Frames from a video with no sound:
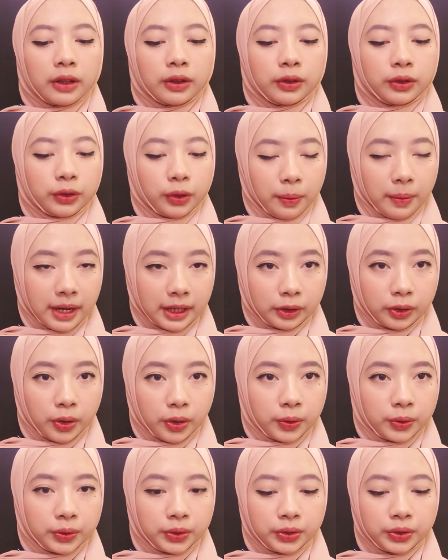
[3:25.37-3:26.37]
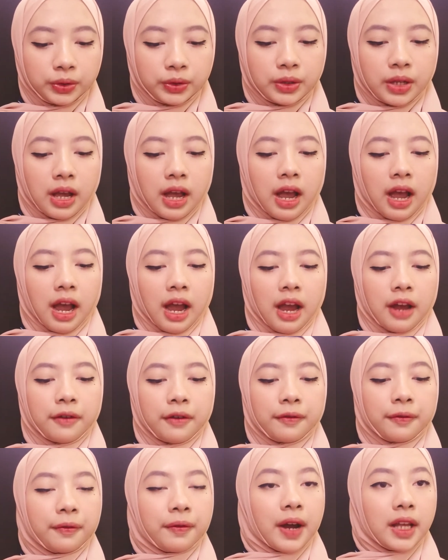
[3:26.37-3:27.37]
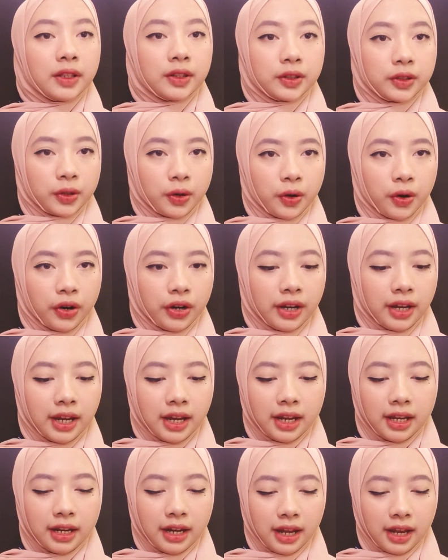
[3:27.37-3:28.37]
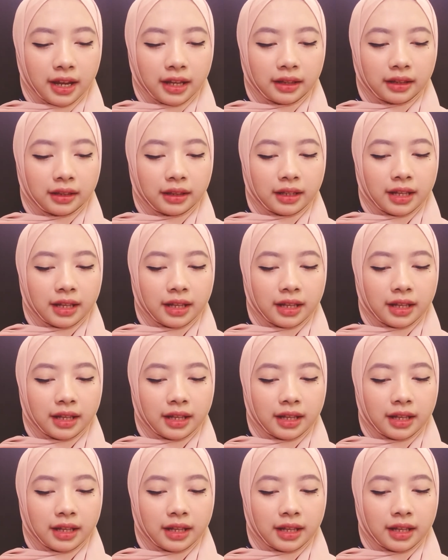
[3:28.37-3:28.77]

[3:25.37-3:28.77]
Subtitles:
tomatoes, and fried soy in it,